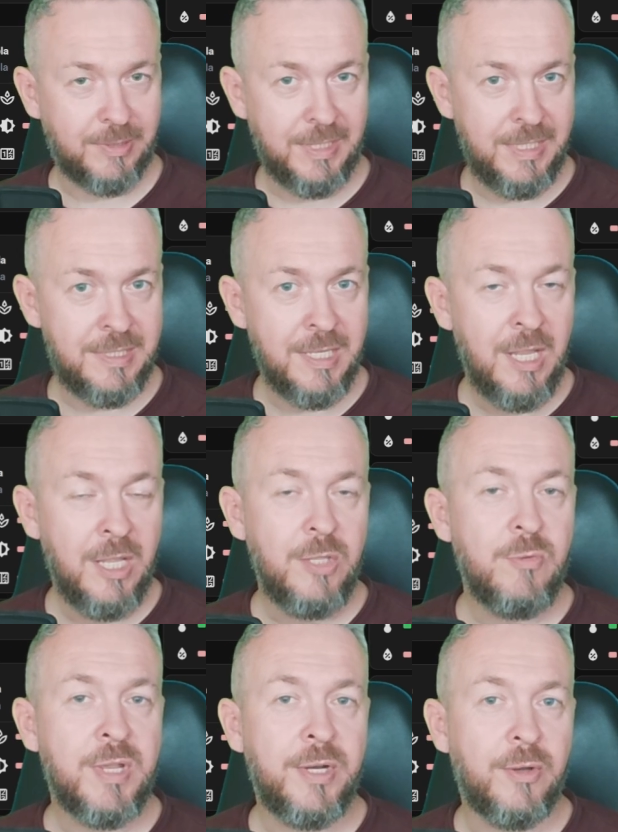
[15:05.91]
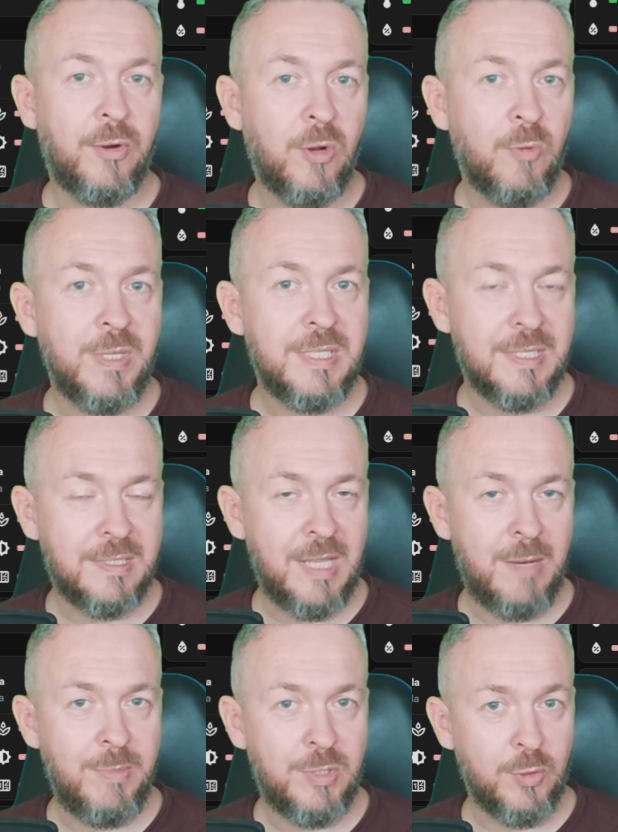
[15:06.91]
Last but not least, you
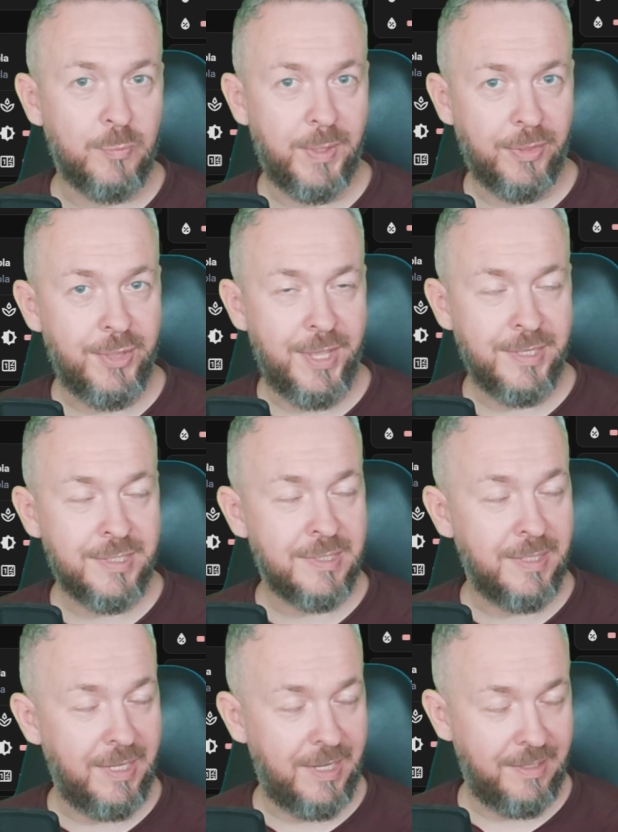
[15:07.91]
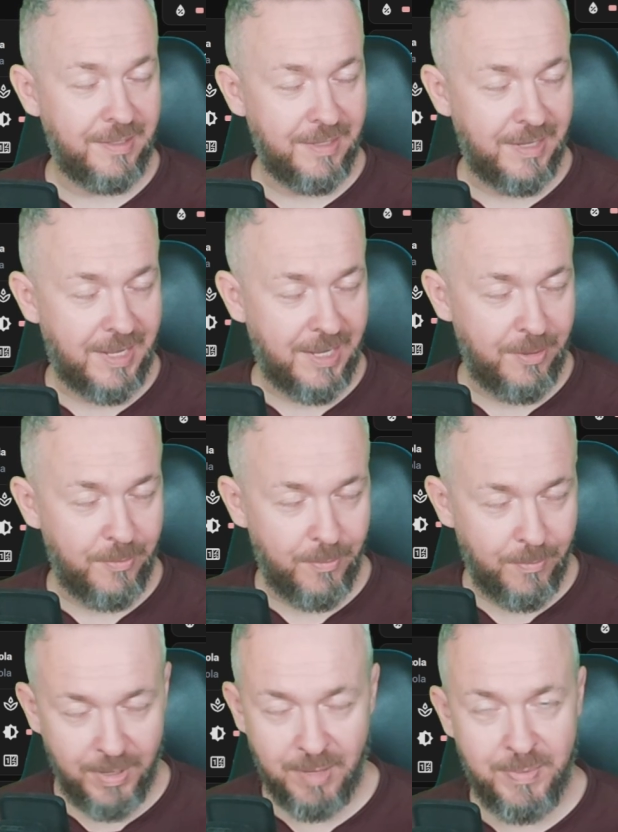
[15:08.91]
can always send me super thanks
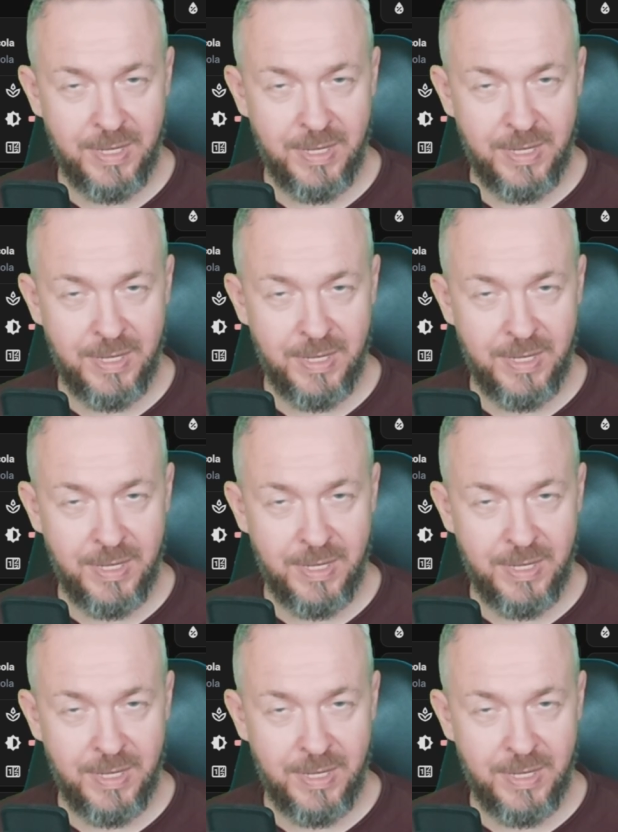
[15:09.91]
and